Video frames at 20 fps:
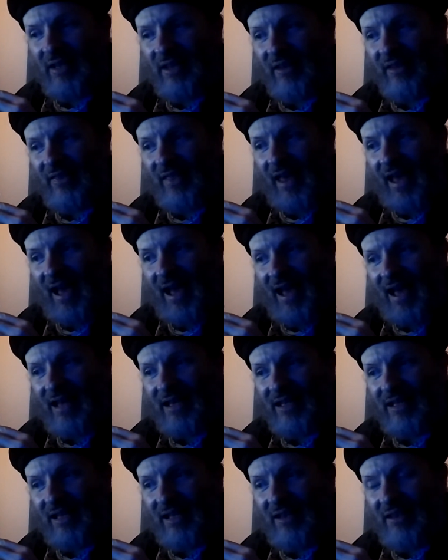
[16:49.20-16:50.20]

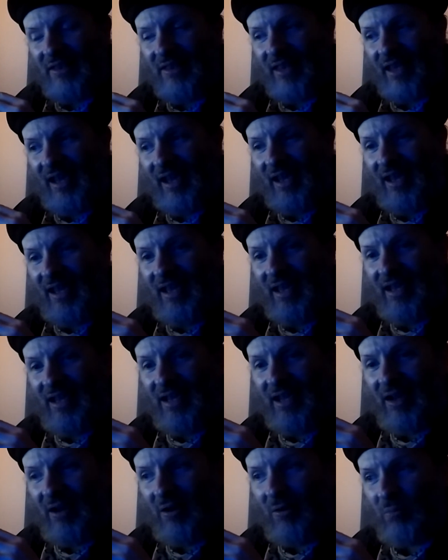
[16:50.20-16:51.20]
that
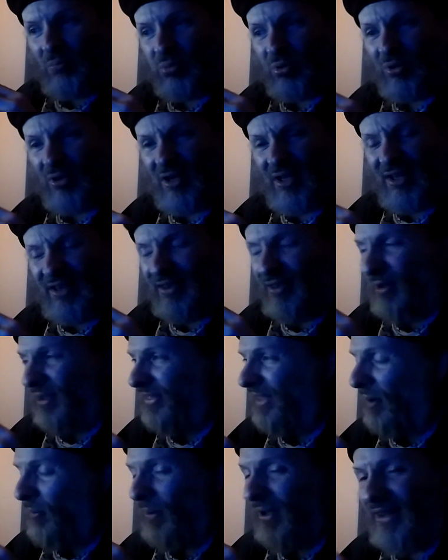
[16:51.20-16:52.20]
they brought
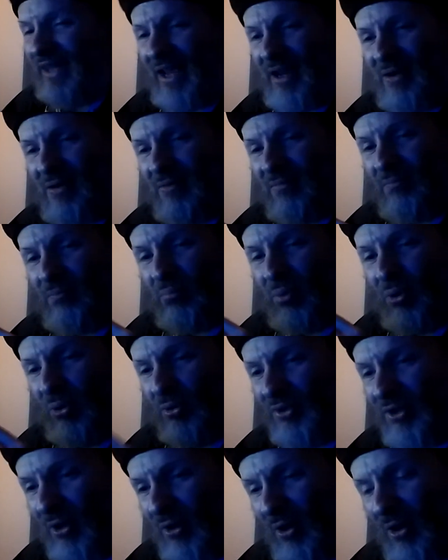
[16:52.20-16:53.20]
that when they
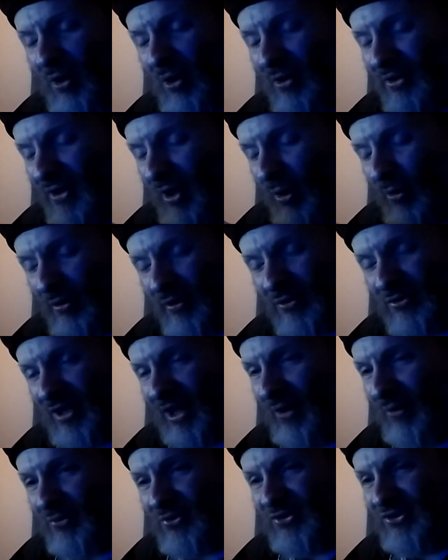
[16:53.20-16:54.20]
pulled all their
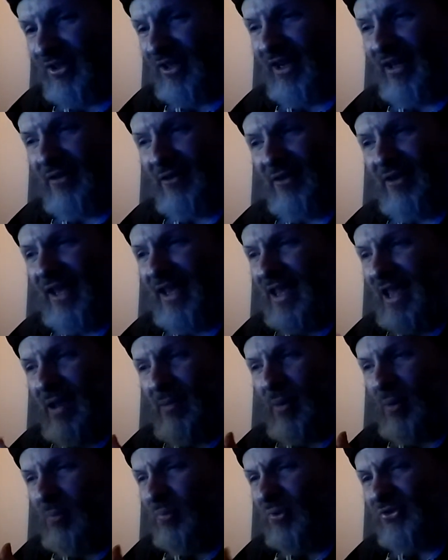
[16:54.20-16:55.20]
talents together, they
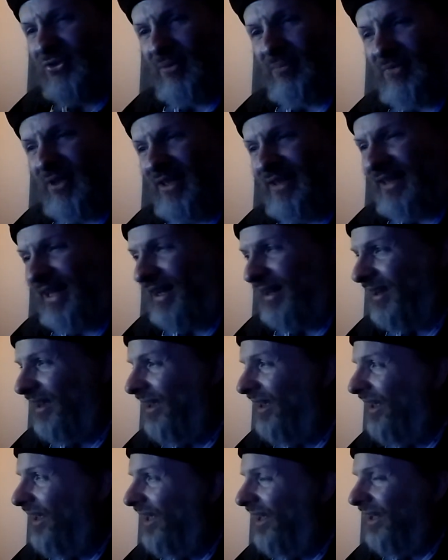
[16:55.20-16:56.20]
came up with something like
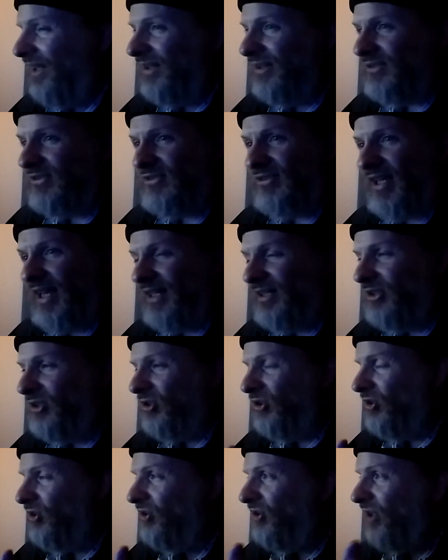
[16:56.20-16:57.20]

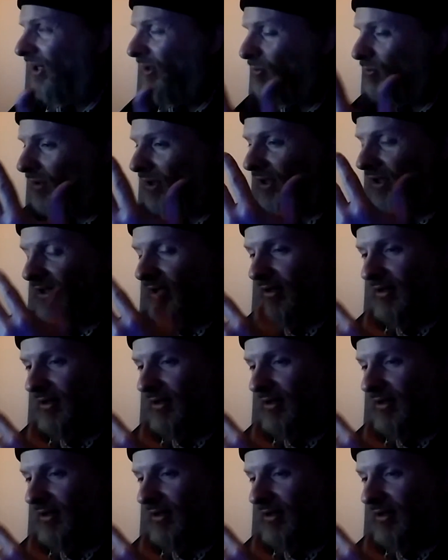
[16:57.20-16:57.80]
San Genre.